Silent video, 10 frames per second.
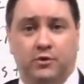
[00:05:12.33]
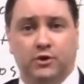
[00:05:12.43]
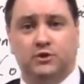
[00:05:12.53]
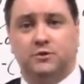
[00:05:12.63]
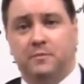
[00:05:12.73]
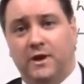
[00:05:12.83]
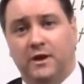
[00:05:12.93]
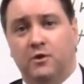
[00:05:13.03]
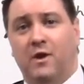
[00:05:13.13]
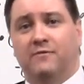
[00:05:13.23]
Push
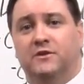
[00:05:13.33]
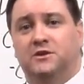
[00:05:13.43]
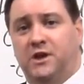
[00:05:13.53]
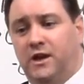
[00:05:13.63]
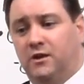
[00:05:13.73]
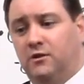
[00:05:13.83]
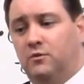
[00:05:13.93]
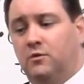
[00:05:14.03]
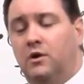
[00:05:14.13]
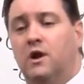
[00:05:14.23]
meaning you have the channel
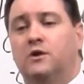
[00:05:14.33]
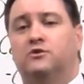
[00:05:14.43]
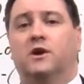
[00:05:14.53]
or